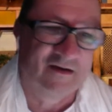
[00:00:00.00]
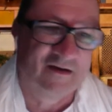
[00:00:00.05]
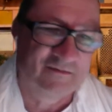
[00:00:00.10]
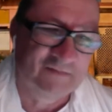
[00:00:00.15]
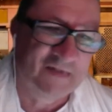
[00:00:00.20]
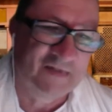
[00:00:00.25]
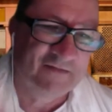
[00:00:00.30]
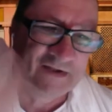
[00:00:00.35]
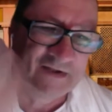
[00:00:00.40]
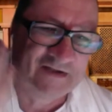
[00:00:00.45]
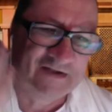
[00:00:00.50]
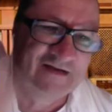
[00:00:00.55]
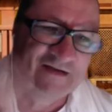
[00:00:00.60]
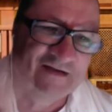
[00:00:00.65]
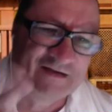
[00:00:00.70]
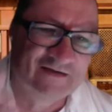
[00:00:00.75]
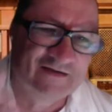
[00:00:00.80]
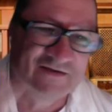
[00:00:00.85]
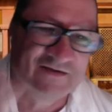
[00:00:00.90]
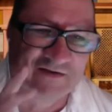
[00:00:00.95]
maybe
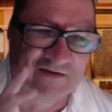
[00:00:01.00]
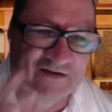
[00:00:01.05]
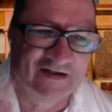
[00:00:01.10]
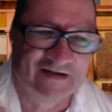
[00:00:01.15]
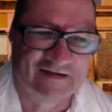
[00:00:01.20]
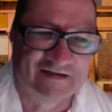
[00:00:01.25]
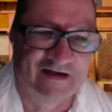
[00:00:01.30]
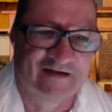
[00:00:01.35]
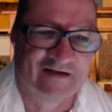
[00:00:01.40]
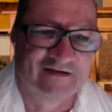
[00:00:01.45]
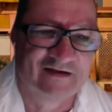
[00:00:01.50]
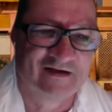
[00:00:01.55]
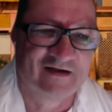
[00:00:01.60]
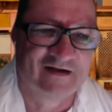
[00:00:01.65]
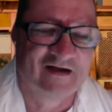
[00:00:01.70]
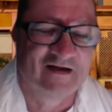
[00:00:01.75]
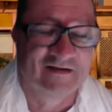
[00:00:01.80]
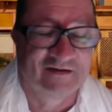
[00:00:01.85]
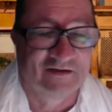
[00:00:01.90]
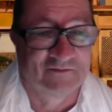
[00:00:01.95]
it is not exactly
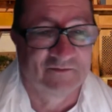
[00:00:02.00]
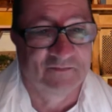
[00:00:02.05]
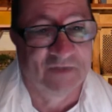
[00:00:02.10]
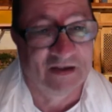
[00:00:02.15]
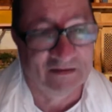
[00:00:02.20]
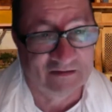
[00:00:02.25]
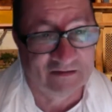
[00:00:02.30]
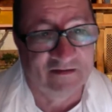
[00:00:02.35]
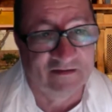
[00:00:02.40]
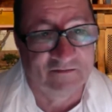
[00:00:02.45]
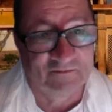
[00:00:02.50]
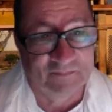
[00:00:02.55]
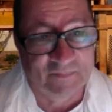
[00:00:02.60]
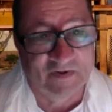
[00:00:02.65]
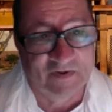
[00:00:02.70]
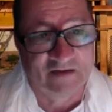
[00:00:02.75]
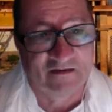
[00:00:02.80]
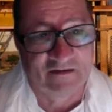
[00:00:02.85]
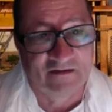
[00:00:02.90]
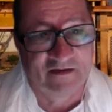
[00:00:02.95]
like that, but
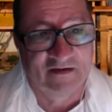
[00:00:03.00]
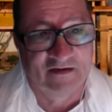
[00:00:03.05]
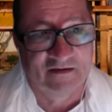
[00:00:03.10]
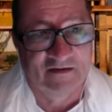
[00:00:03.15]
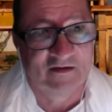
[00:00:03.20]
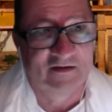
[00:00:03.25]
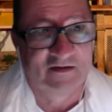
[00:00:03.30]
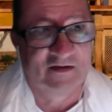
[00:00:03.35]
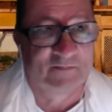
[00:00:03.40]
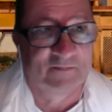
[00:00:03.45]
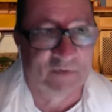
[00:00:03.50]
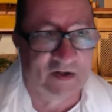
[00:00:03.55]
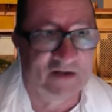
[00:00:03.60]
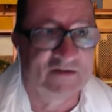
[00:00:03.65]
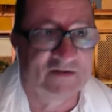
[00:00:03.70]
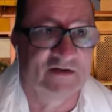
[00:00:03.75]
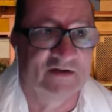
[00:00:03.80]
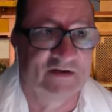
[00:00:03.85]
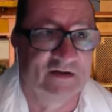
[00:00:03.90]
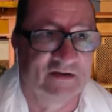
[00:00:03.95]
the
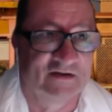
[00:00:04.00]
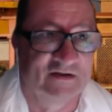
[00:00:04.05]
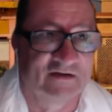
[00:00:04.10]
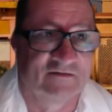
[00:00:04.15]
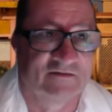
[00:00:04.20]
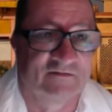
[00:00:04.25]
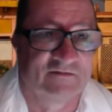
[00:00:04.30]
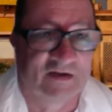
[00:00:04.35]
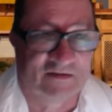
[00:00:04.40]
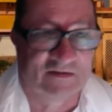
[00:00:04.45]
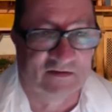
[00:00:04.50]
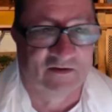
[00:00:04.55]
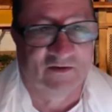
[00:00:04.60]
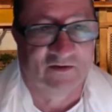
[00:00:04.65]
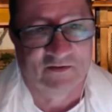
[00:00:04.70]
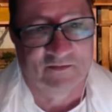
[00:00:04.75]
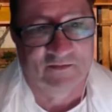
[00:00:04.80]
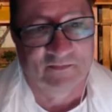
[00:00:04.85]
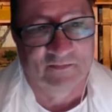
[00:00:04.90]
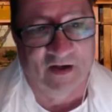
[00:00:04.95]
president has a
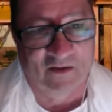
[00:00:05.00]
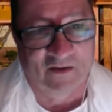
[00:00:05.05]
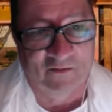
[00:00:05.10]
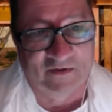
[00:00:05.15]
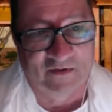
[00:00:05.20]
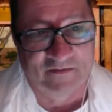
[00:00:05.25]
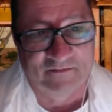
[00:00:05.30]
lot of power.